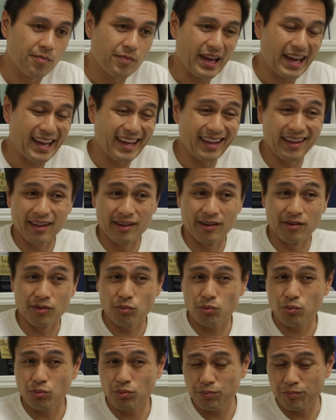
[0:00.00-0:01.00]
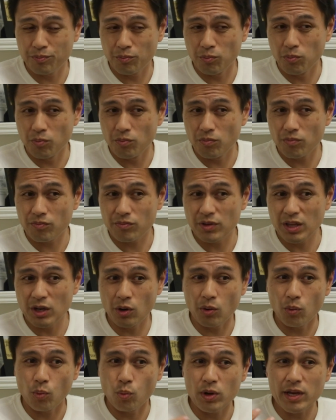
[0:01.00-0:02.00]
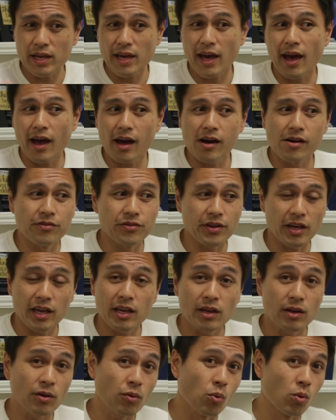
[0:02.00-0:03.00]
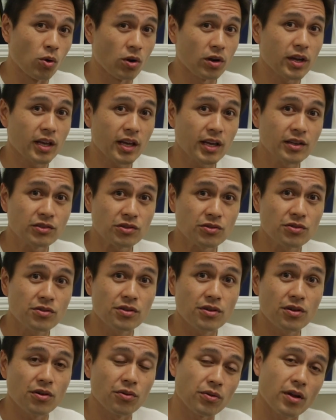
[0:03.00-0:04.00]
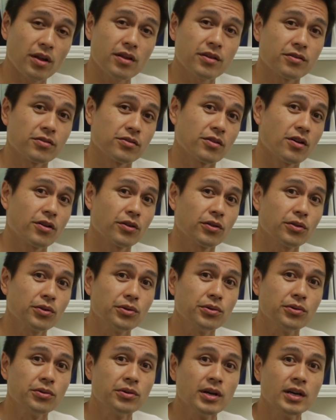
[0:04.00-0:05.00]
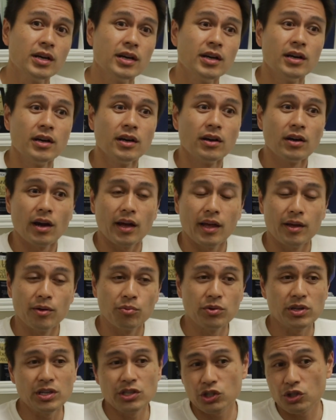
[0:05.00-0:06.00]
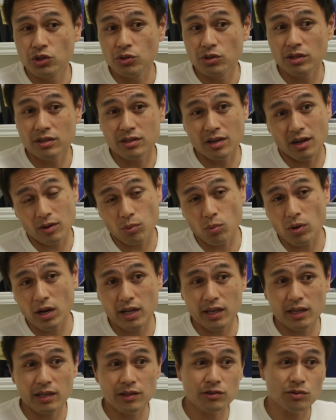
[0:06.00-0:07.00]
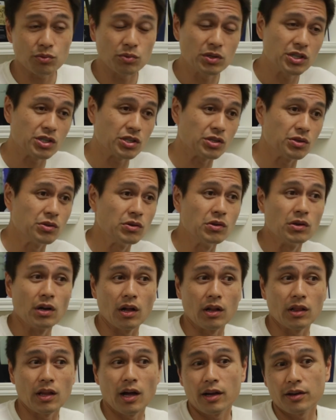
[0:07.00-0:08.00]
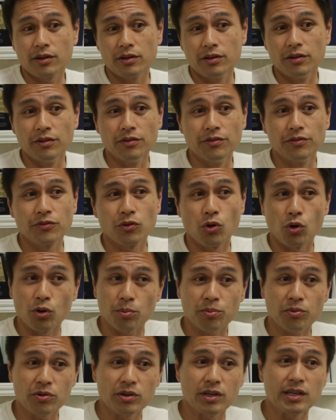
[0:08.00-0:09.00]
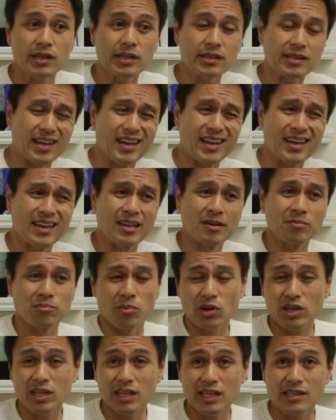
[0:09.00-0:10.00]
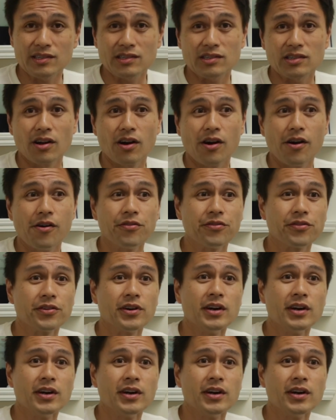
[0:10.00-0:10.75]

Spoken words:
And you know, we have a working studio right here in Honolulu, and we shoot a ton of weddings. We shoot a lot of corporate and marketing stuff.